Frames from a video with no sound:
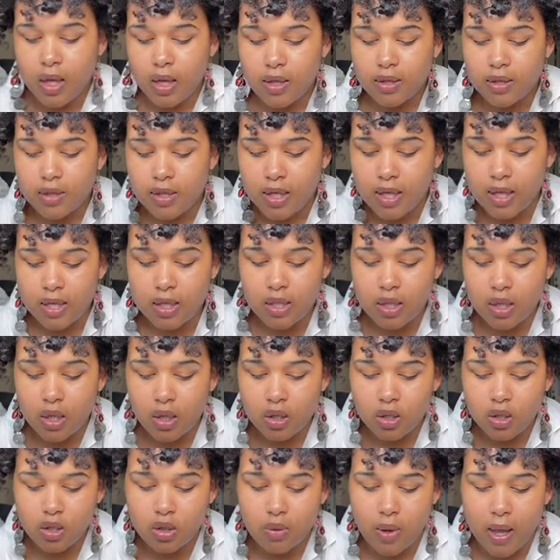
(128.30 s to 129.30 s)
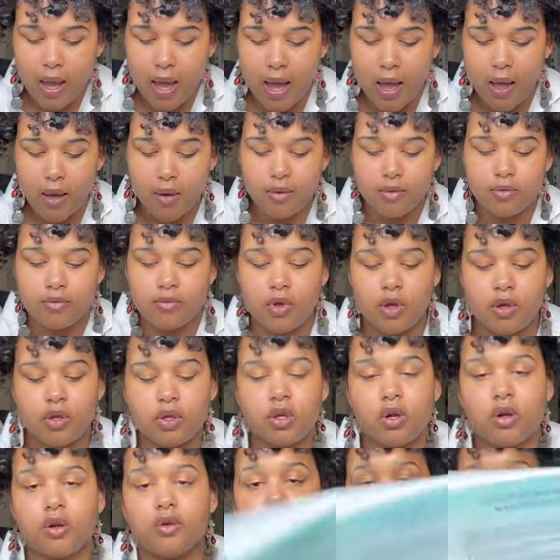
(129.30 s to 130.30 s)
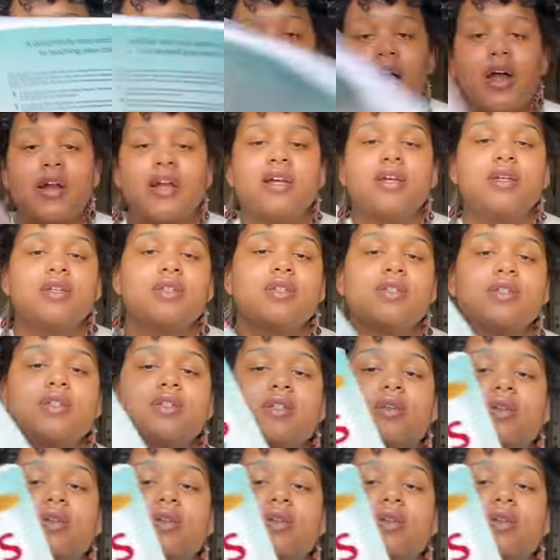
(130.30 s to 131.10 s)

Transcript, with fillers: Then you have your phonics,